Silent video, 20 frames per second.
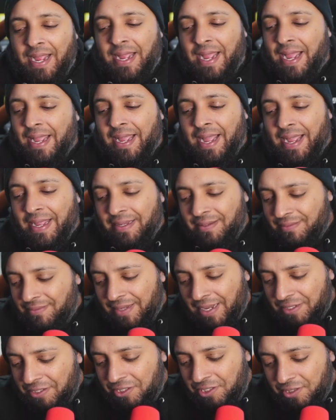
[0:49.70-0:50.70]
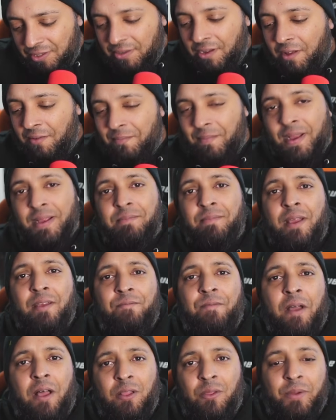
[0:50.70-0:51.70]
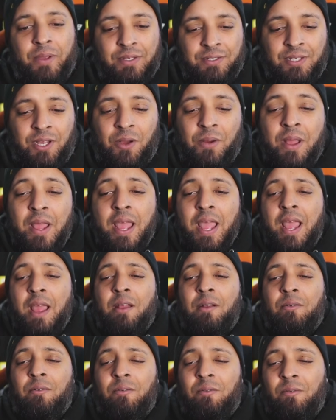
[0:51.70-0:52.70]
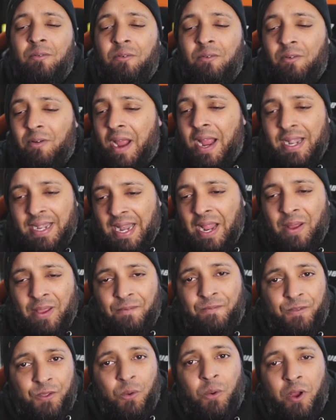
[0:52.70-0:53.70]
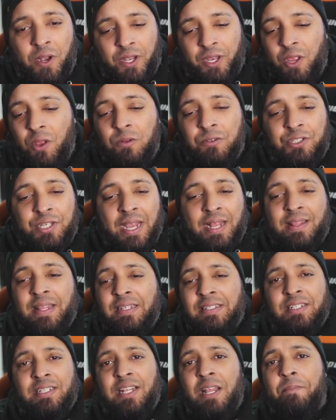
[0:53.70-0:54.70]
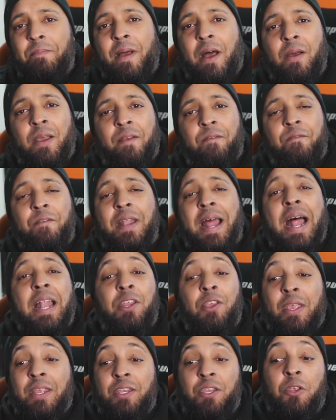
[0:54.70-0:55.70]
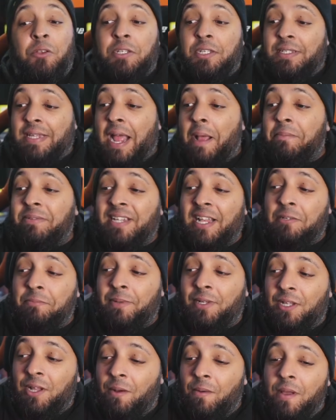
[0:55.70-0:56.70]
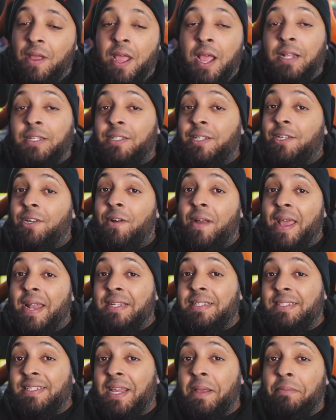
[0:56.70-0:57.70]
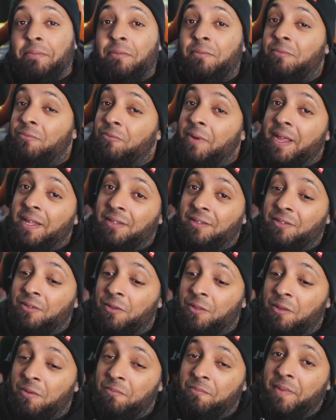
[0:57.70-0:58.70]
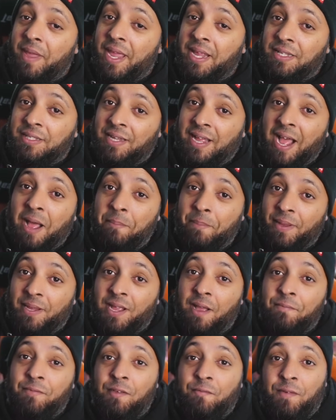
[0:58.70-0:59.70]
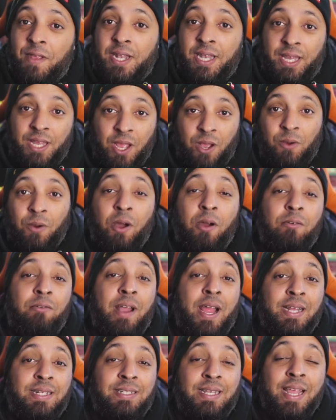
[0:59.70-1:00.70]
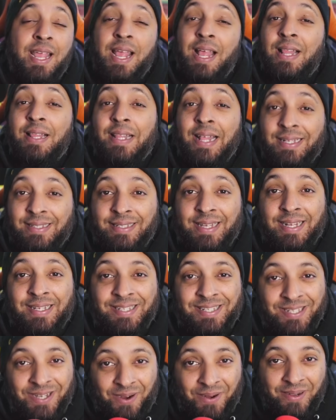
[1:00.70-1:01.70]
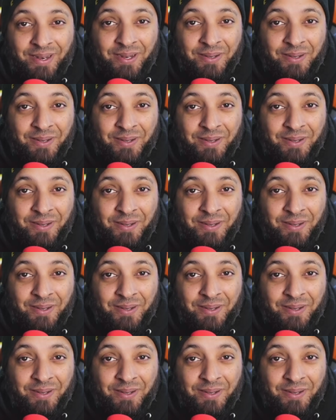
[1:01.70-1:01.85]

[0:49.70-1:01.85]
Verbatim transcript: I I, I just love my, my following. So right now, if you are new, check this clip out. If not, you can use the timestamp below to go ahead and skip wait to the main topic of the video. All right, let's get started.